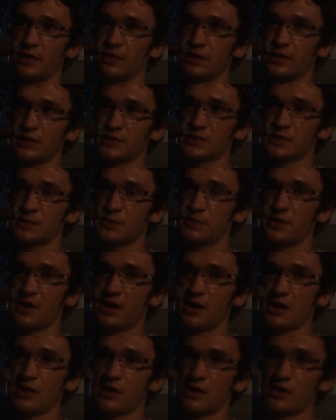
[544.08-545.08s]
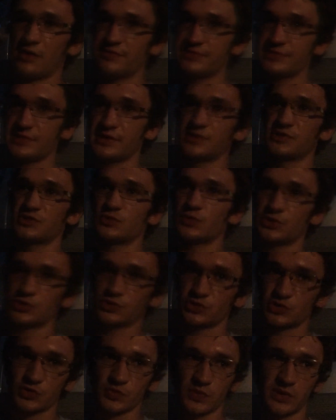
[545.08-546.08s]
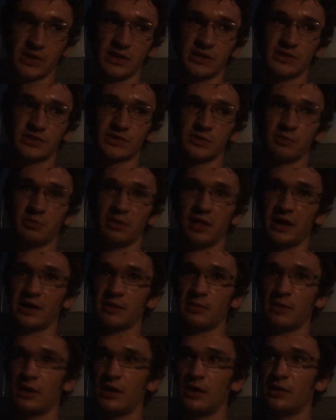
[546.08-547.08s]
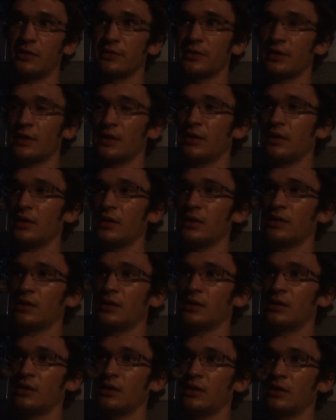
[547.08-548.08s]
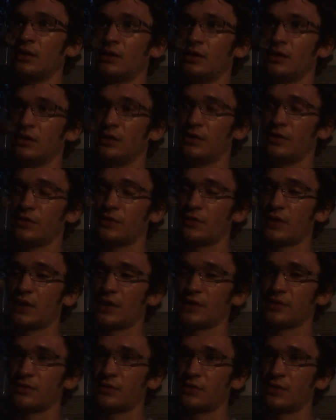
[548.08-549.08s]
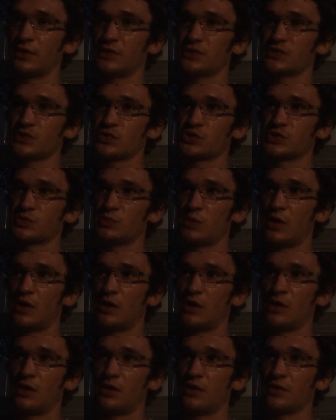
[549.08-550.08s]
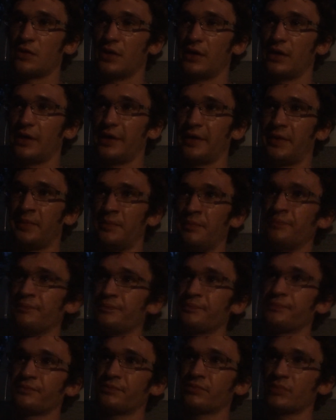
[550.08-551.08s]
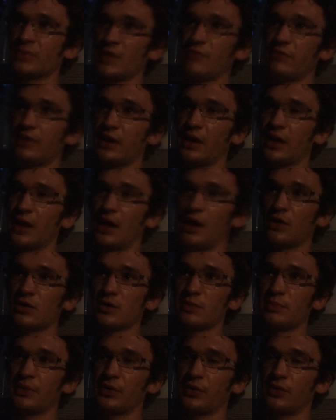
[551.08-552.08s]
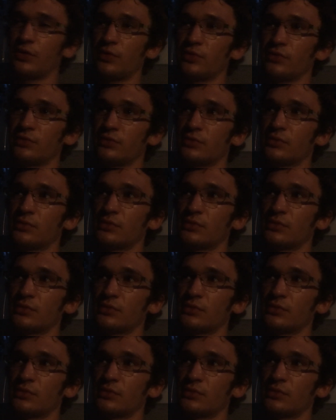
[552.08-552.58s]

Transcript: like some knockoffs like Swisher Sweets or Black Mild. You know, they're not so small. I've had an Al Capone